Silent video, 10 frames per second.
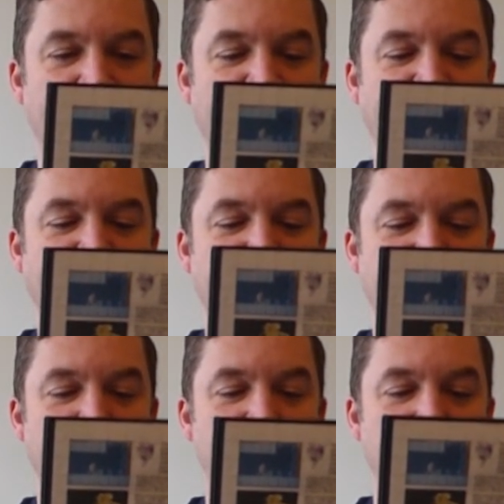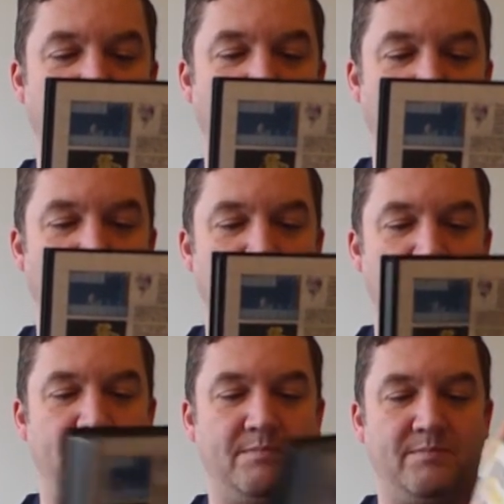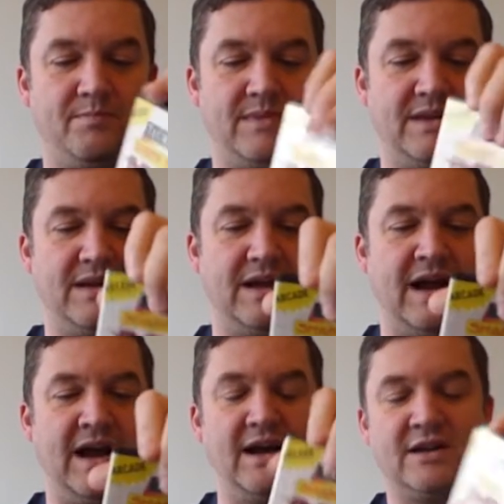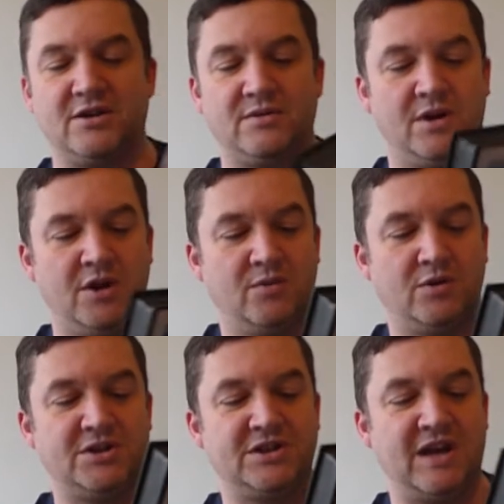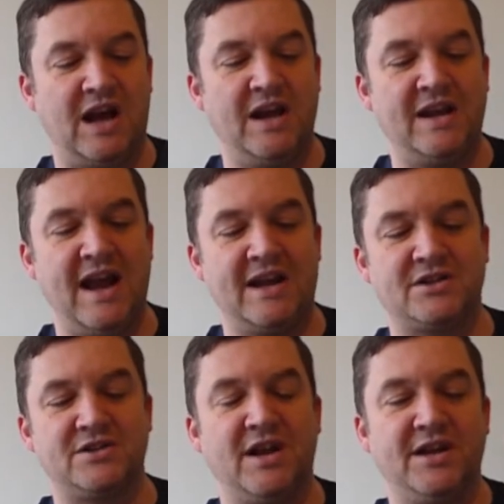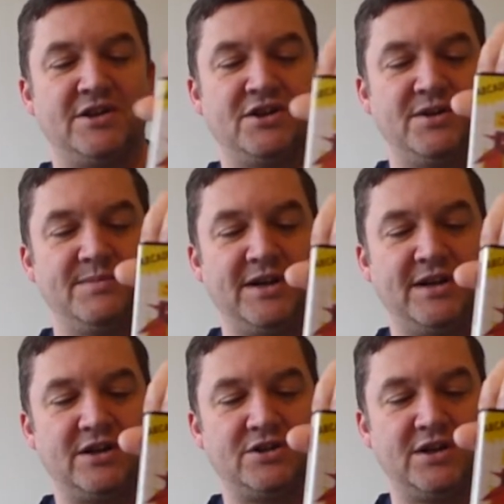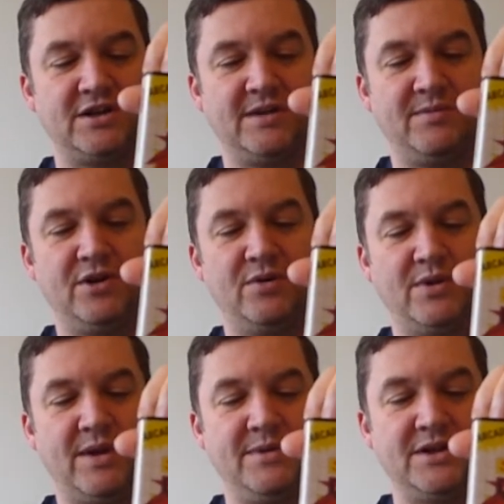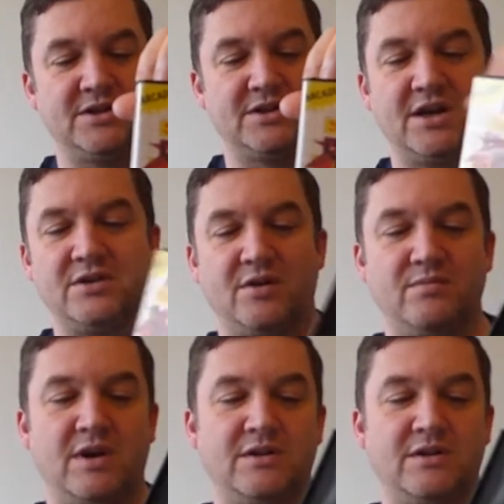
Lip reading: It's not. I don't. What's this IX92 mean? Actually, does anybody know what that means? Because I don't.